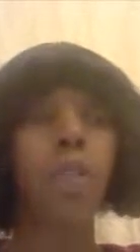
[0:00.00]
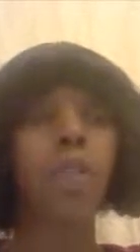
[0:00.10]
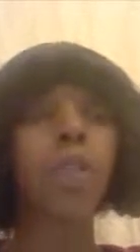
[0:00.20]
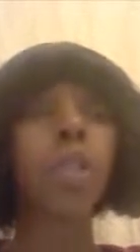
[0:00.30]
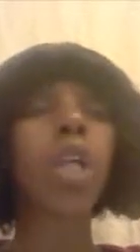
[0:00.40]
the
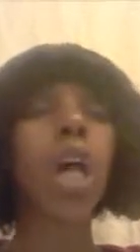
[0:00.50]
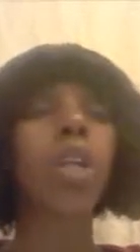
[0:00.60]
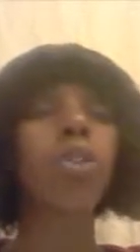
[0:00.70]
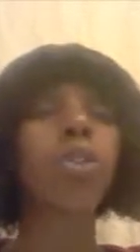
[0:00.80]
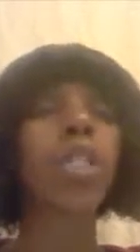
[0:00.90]
field
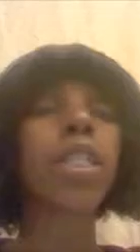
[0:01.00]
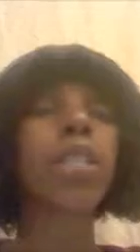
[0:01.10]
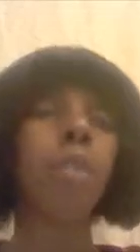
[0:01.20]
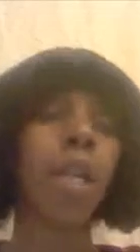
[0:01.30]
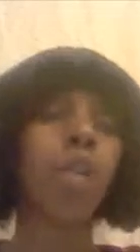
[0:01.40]
auditor is
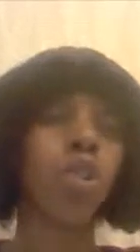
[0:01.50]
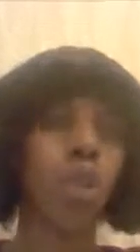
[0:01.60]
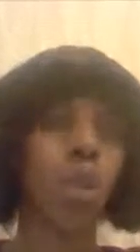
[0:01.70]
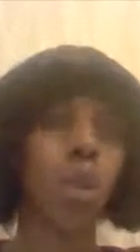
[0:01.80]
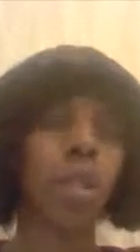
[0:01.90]
to make
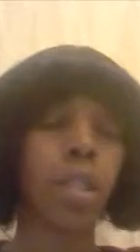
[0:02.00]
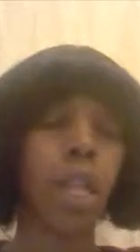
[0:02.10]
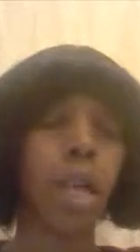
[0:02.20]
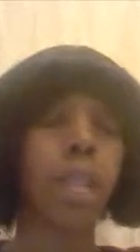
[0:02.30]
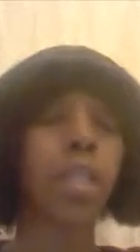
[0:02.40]
sure
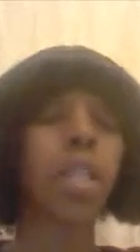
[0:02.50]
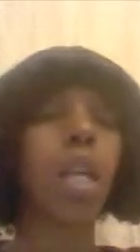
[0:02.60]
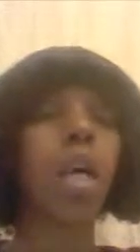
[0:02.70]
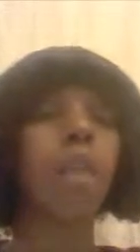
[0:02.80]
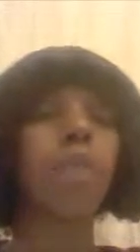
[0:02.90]
that
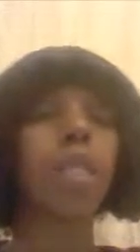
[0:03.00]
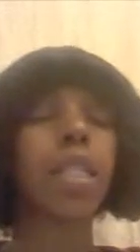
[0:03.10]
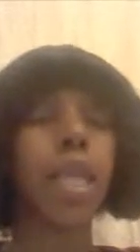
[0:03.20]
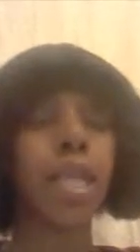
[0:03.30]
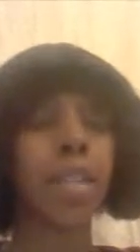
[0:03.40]
the
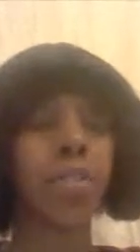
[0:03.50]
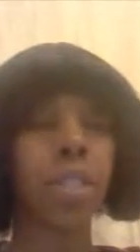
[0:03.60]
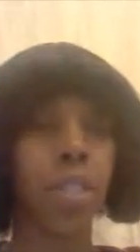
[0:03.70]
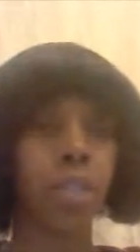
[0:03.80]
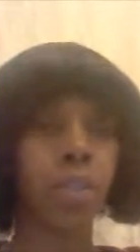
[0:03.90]
daycare
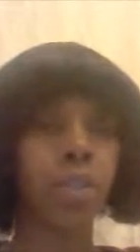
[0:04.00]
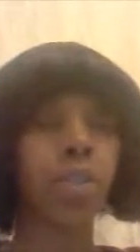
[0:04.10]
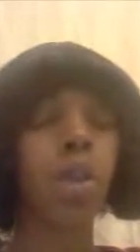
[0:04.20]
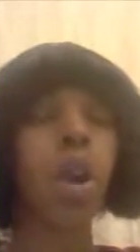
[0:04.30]
centers